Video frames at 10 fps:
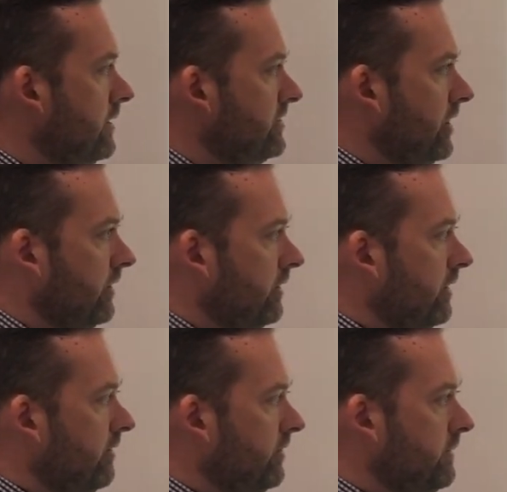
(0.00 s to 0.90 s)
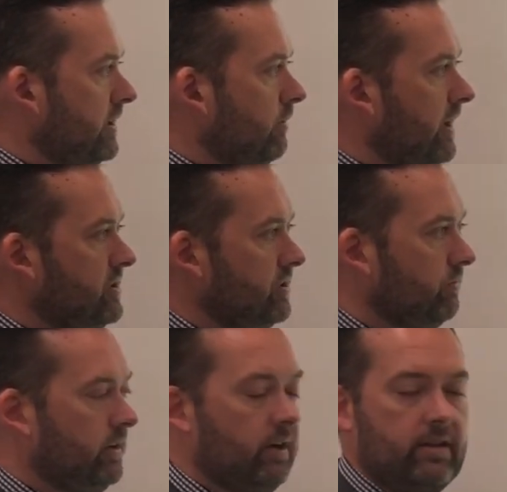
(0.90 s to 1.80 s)
So from the
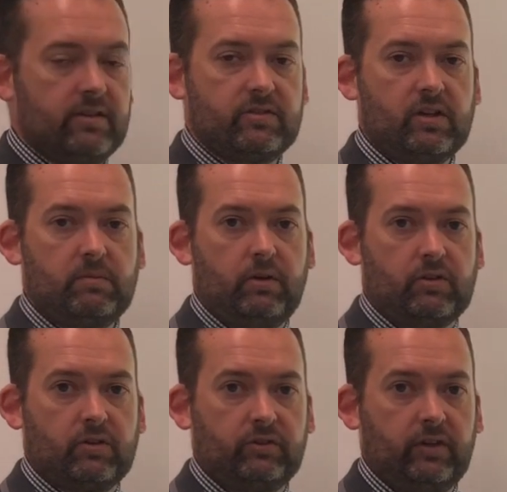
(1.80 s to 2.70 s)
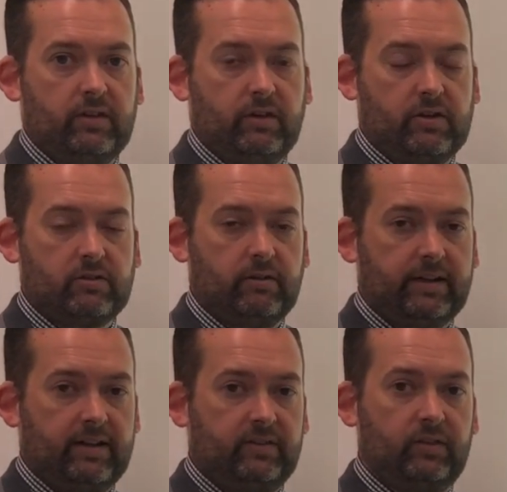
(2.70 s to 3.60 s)
equation, we know that sodium hydroxide to
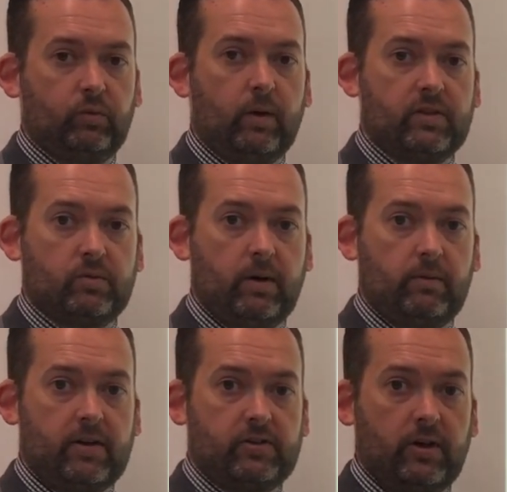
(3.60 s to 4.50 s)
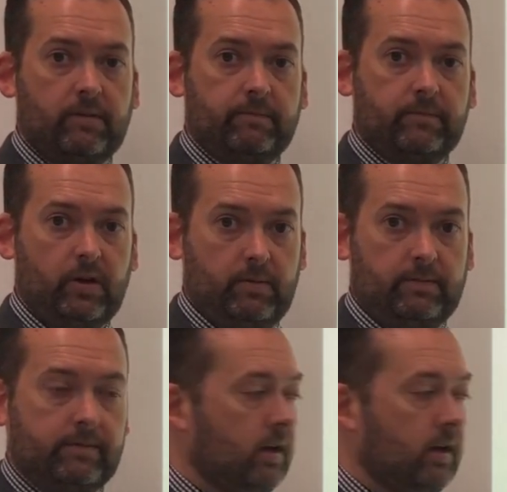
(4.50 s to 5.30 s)
hydrochloric acid is a 1-to-1 ratio, don't we?